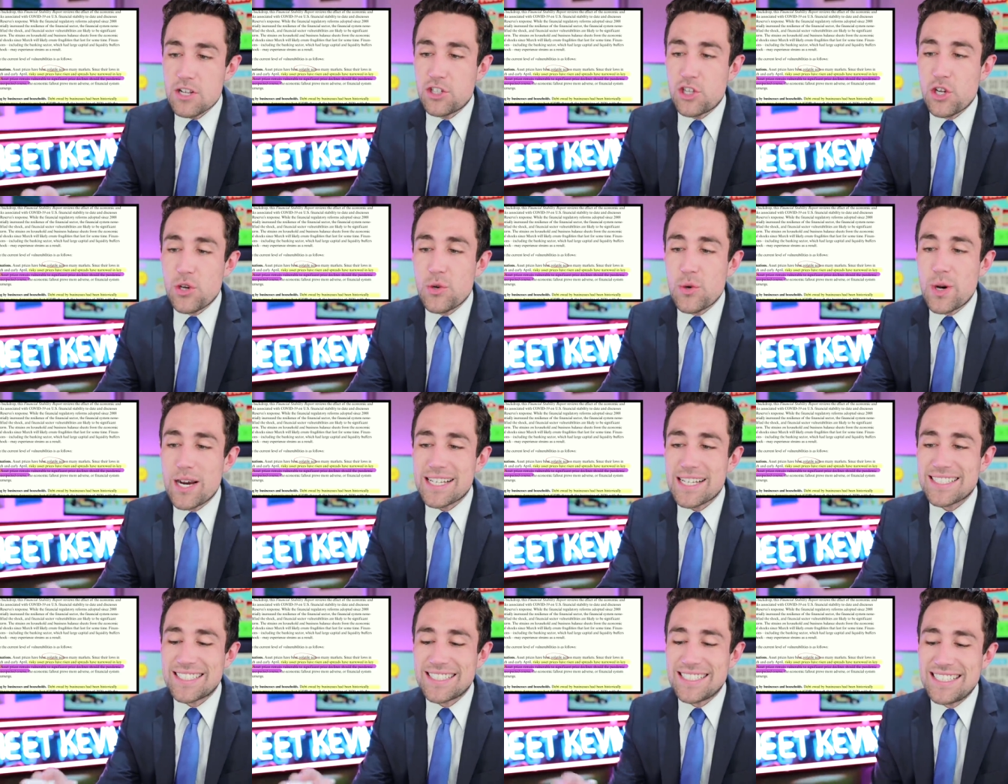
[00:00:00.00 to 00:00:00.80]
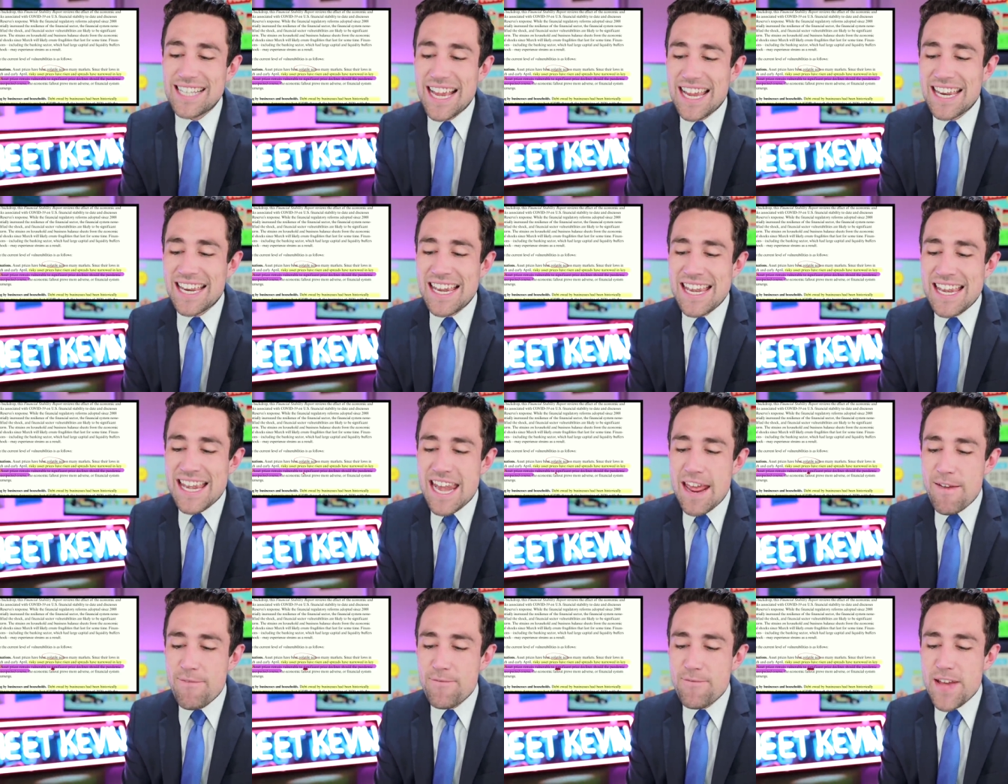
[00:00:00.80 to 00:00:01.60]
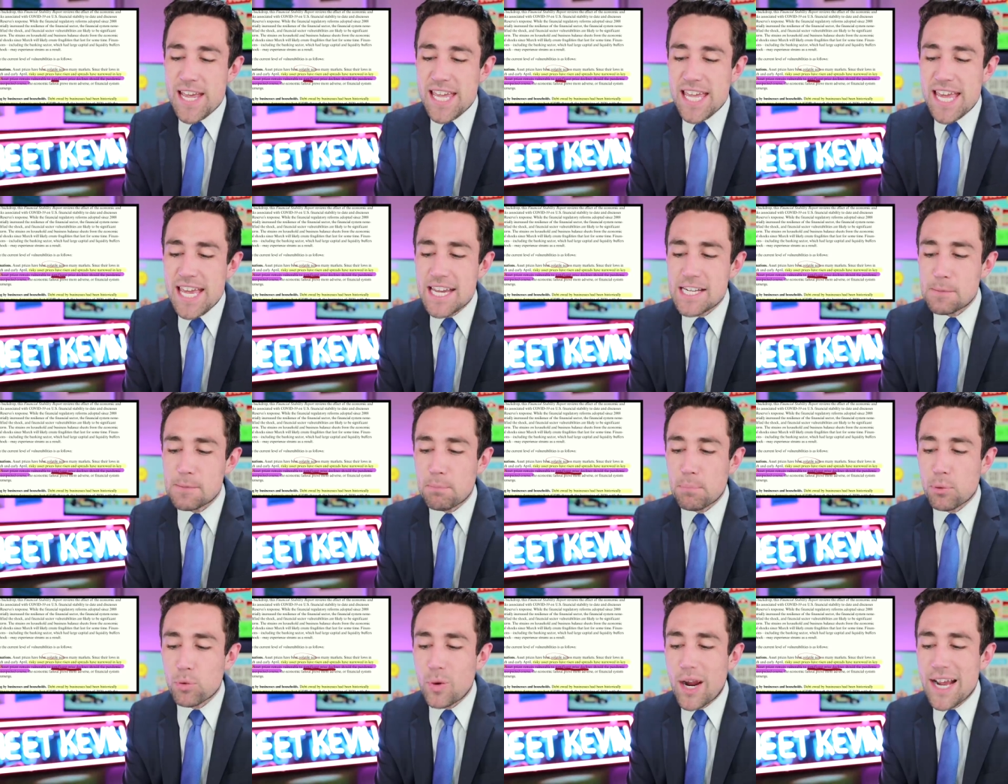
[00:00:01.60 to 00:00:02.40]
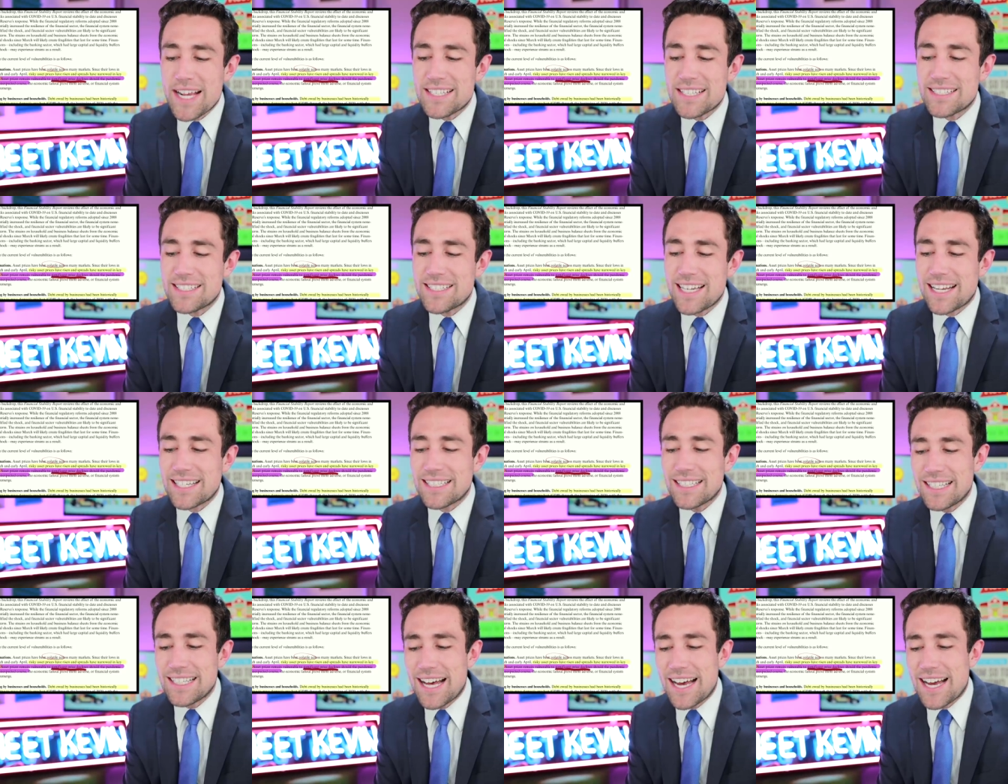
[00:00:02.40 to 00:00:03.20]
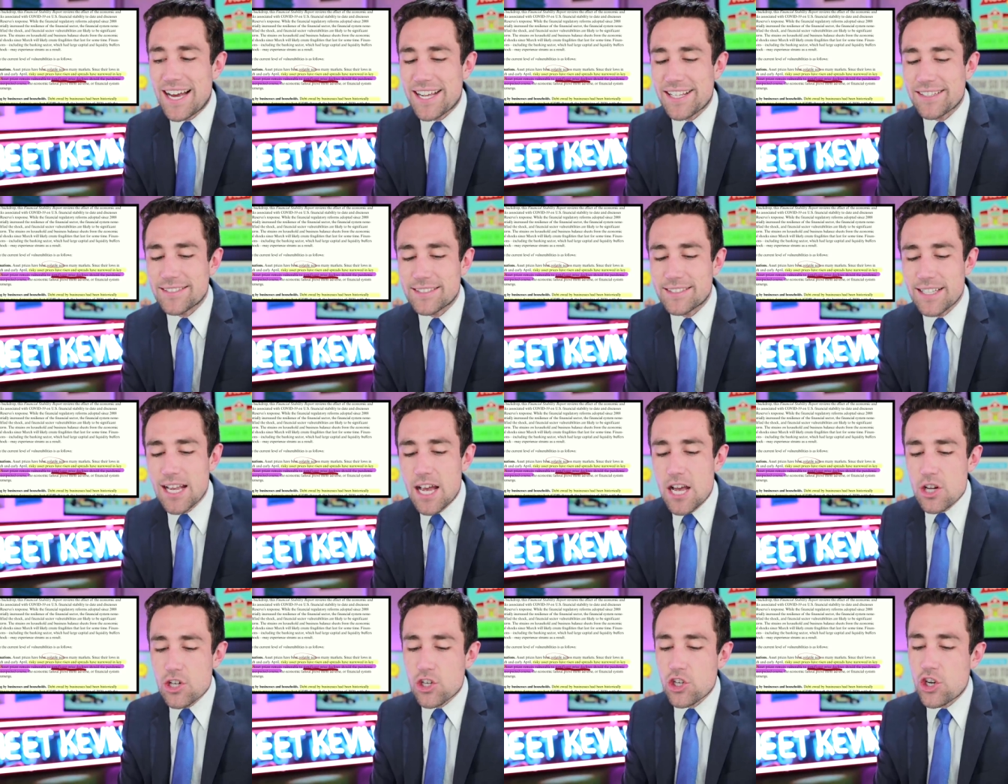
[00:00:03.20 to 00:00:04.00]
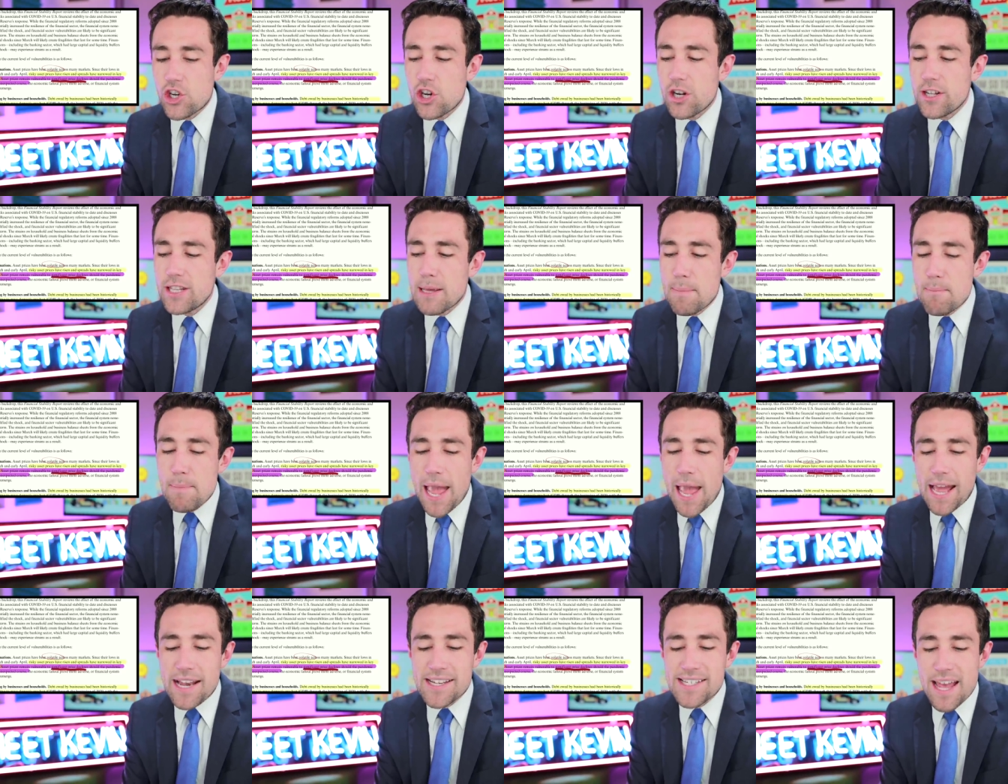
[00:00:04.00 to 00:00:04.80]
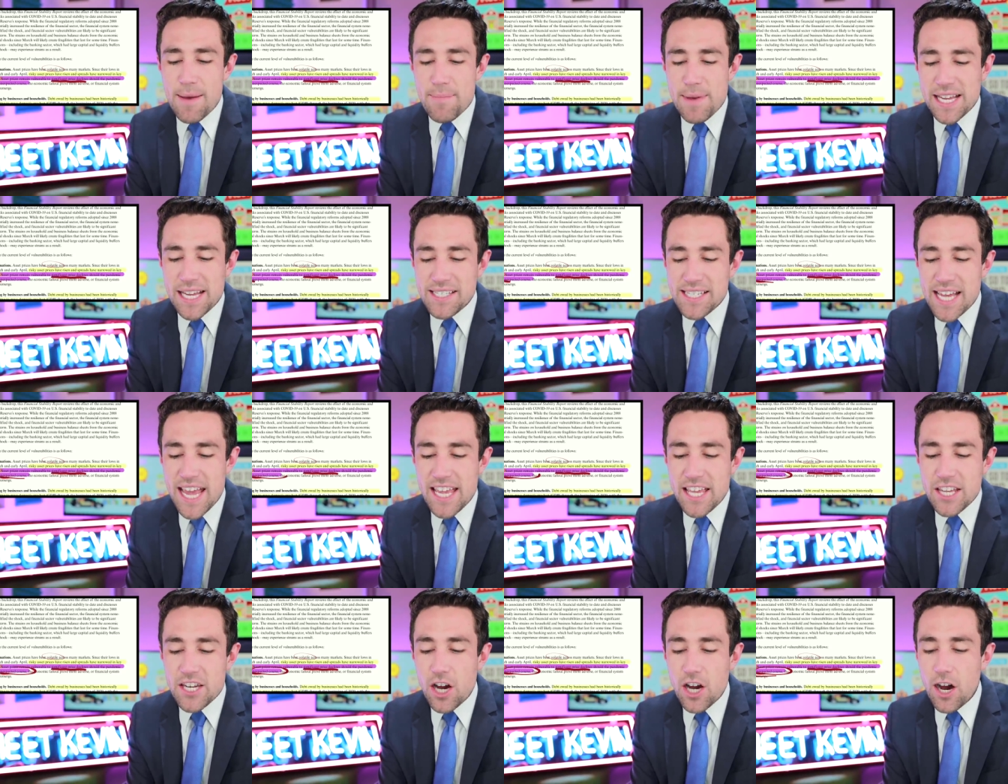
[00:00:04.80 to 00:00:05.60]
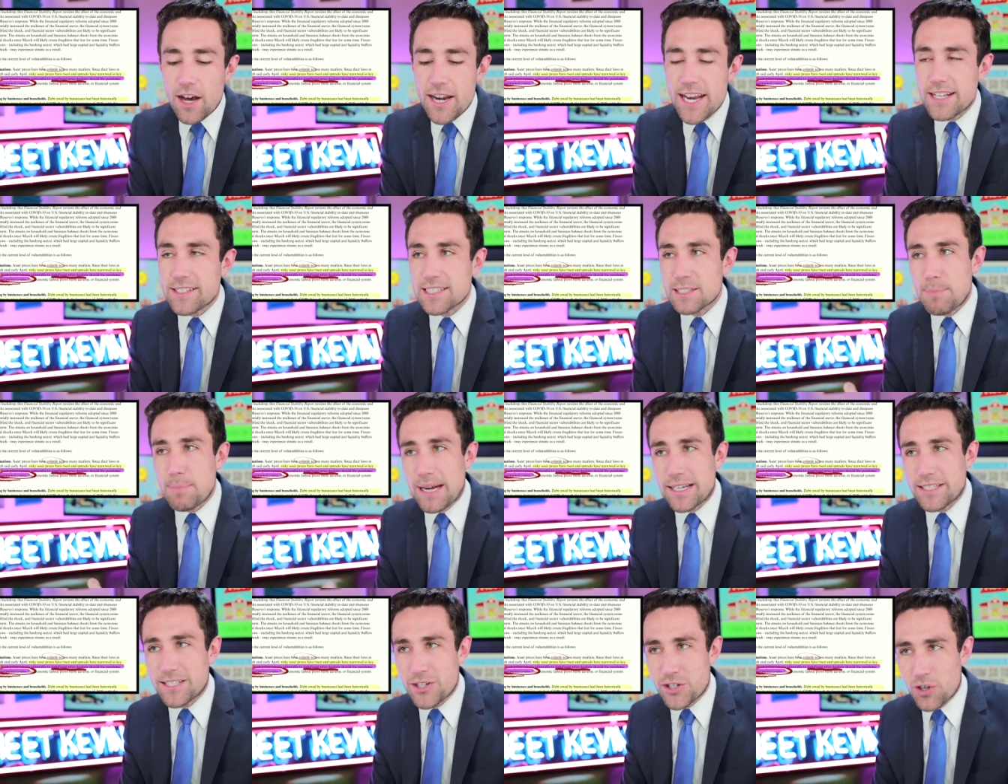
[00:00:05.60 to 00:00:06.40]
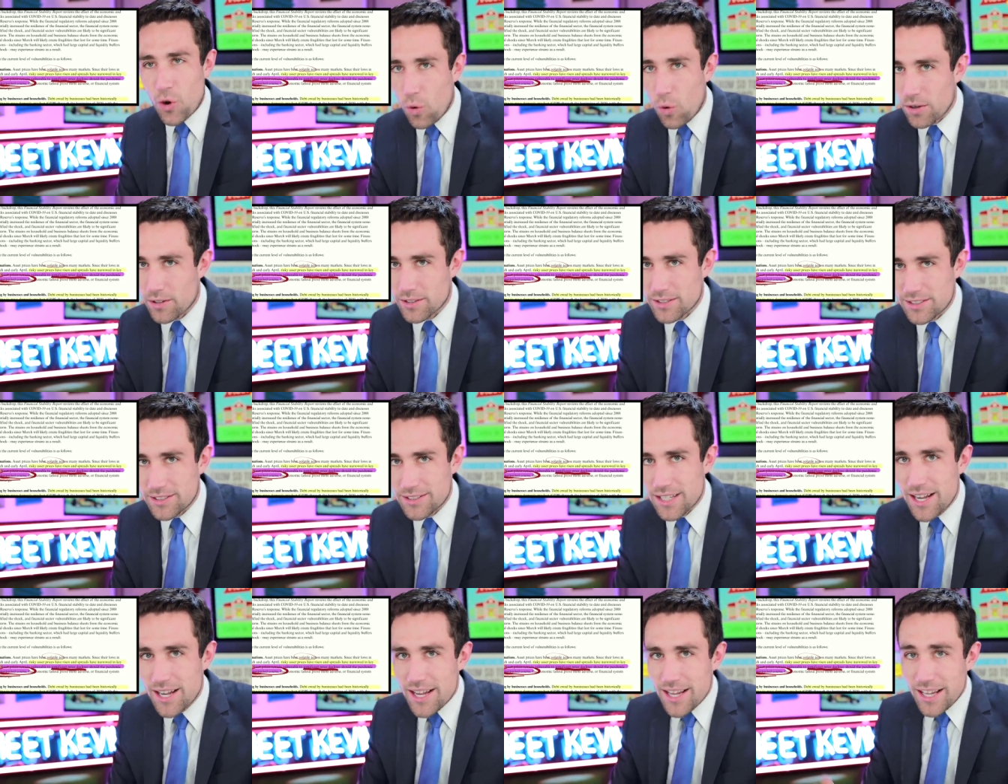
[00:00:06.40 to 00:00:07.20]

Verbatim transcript: to significant price declines should the pandemic take an unexpected course.